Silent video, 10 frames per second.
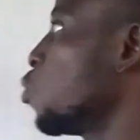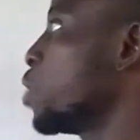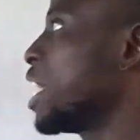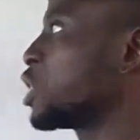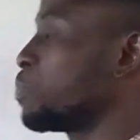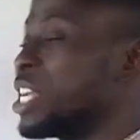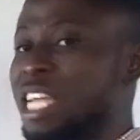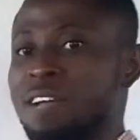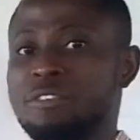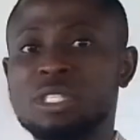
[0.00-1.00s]
We explain
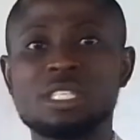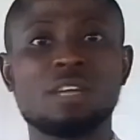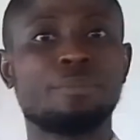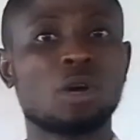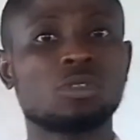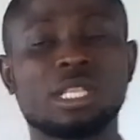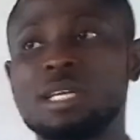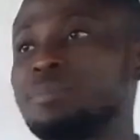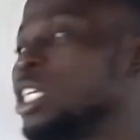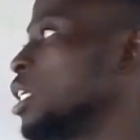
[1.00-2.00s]
everything about
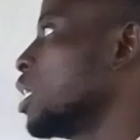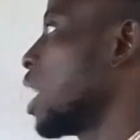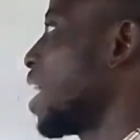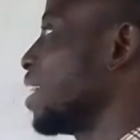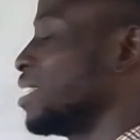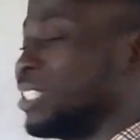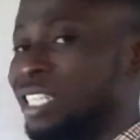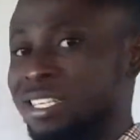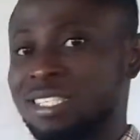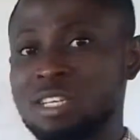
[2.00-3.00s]
them, and
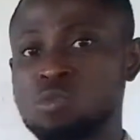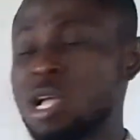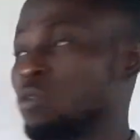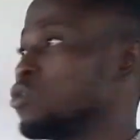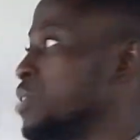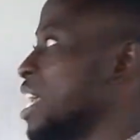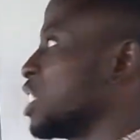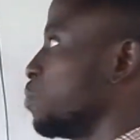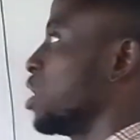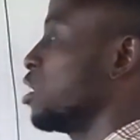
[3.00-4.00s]
this thing we are going to be
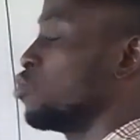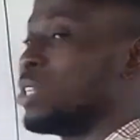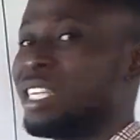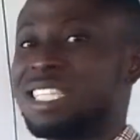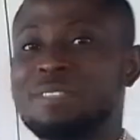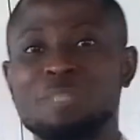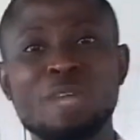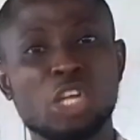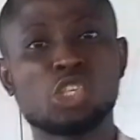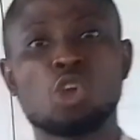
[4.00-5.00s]
explaining today,
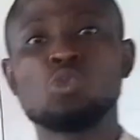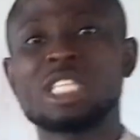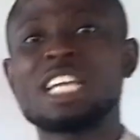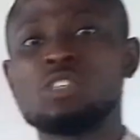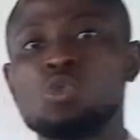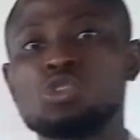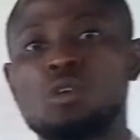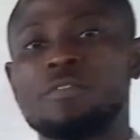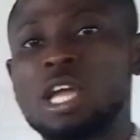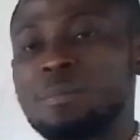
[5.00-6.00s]
make sure you take note
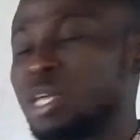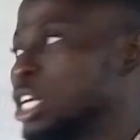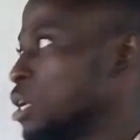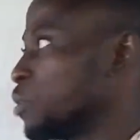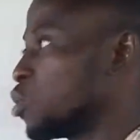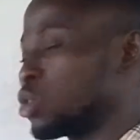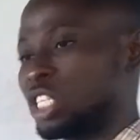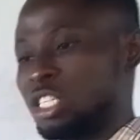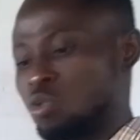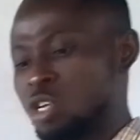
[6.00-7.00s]
of them,
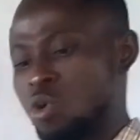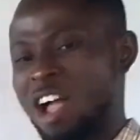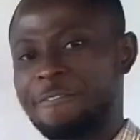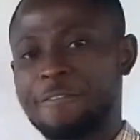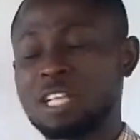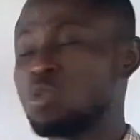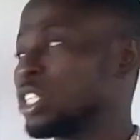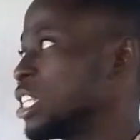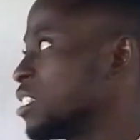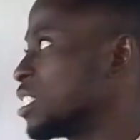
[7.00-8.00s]
because it's going to affect
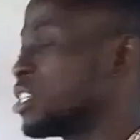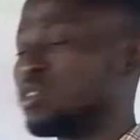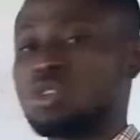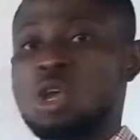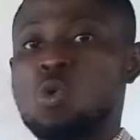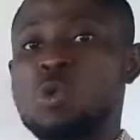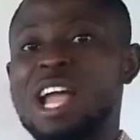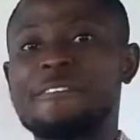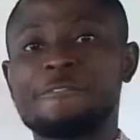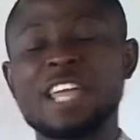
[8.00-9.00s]
these things will
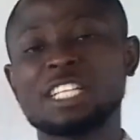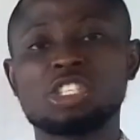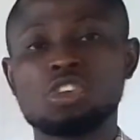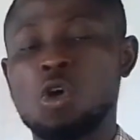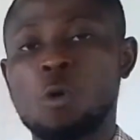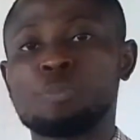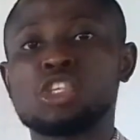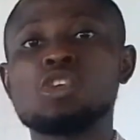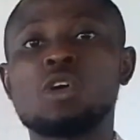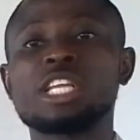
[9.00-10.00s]
affect your
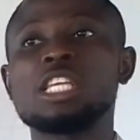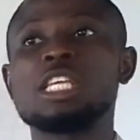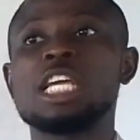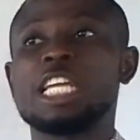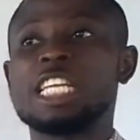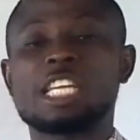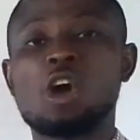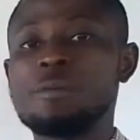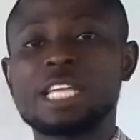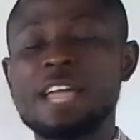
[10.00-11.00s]
theory in
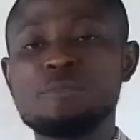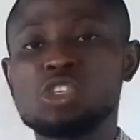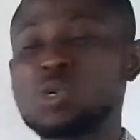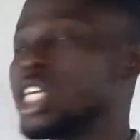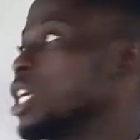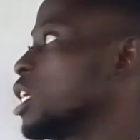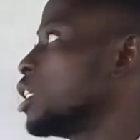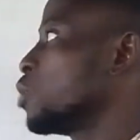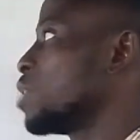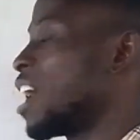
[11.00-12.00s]
chemistry.
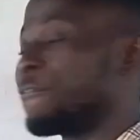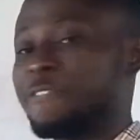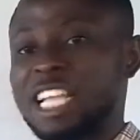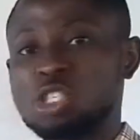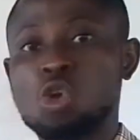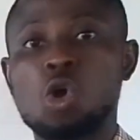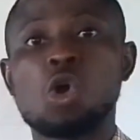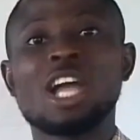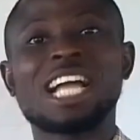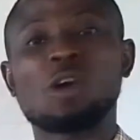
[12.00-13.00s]
They will affect
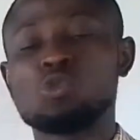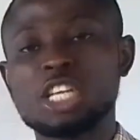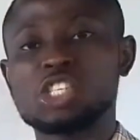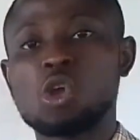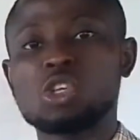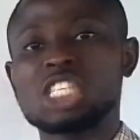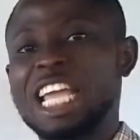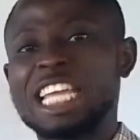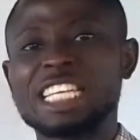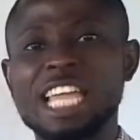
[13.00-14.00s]
your calculations
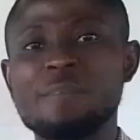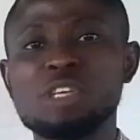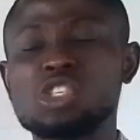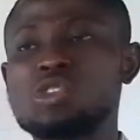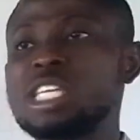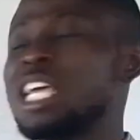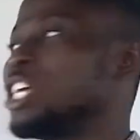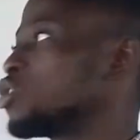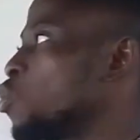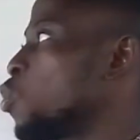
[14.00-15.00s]
in chemistry.
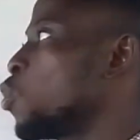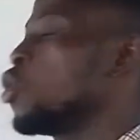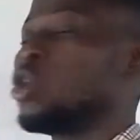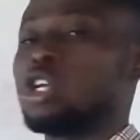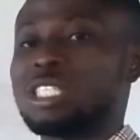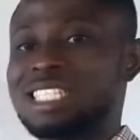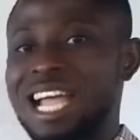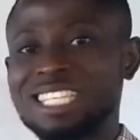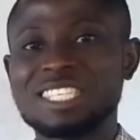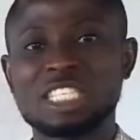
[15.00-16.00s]
So
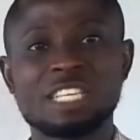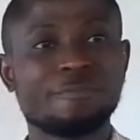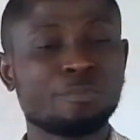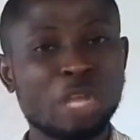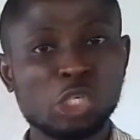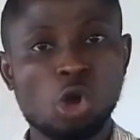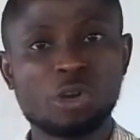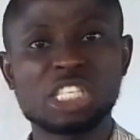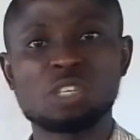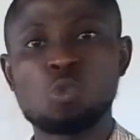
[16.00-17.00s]
that is the major
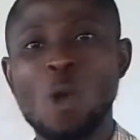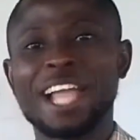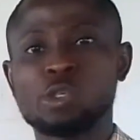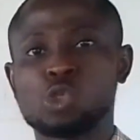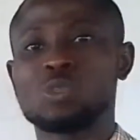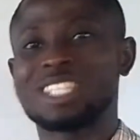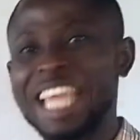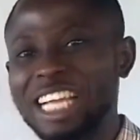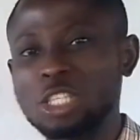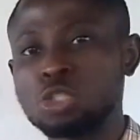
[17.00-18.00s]
reason why you should
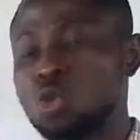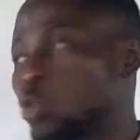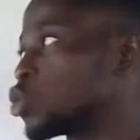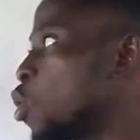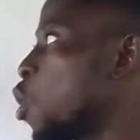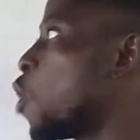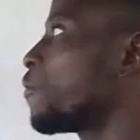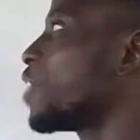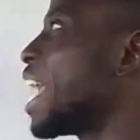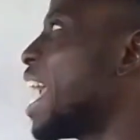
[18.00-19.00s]
take note
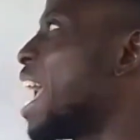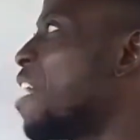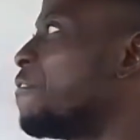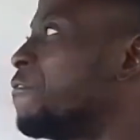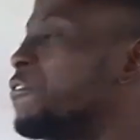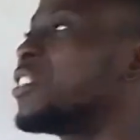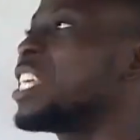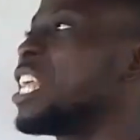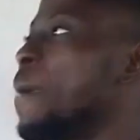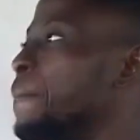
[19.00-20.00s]
of
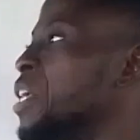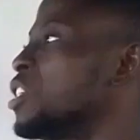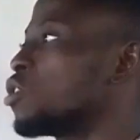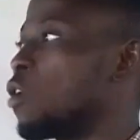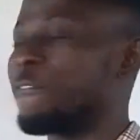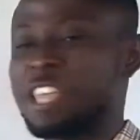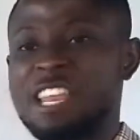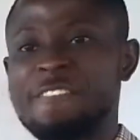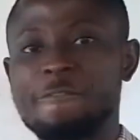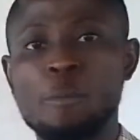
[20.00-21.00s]
every piece of
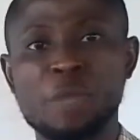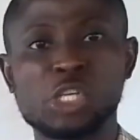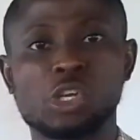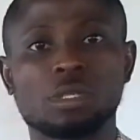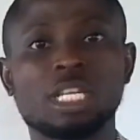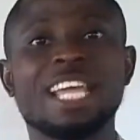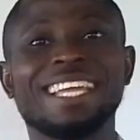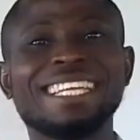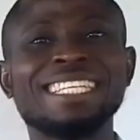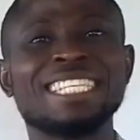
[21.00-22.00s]
information
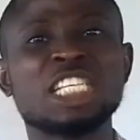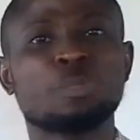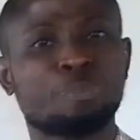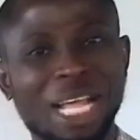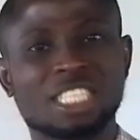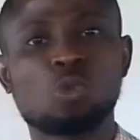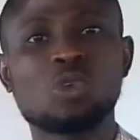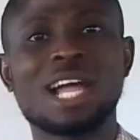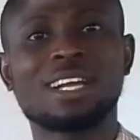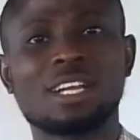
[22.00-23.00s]
in this
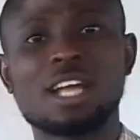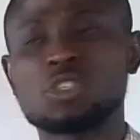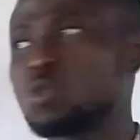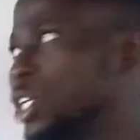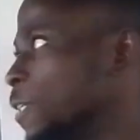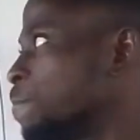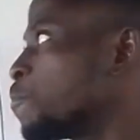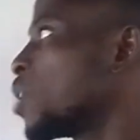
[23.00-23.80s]
particular class today.